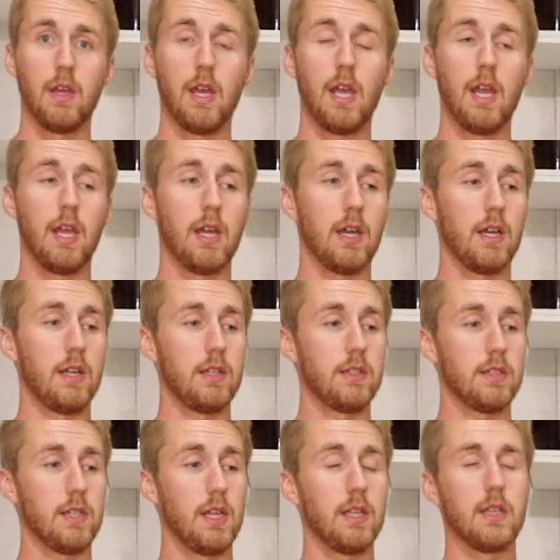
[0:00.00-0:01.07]

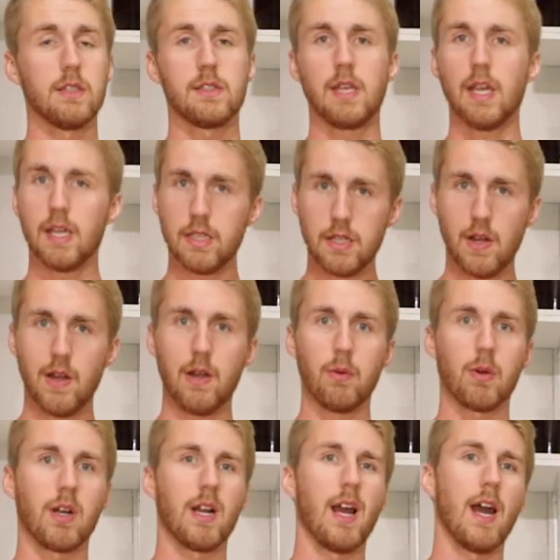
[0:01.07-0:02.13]
and in the secondary,
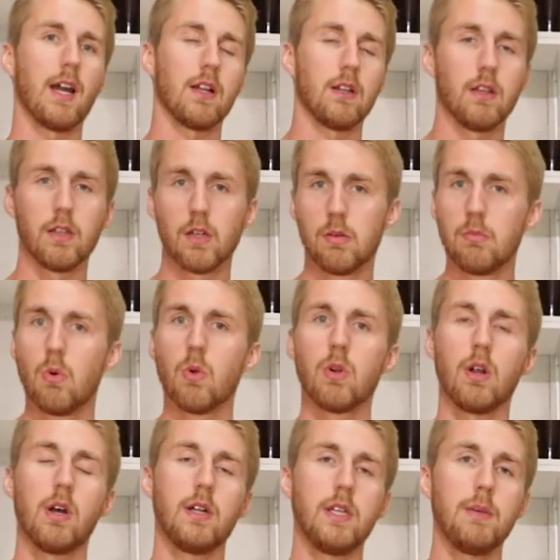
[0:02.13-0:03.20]
we're gonna add a little more
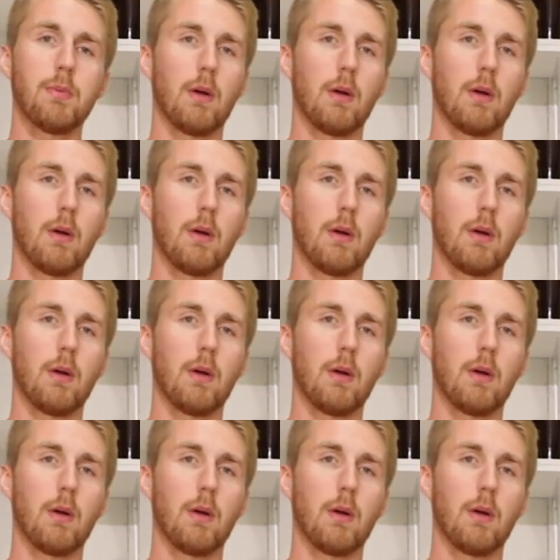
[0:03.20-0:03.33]
honey,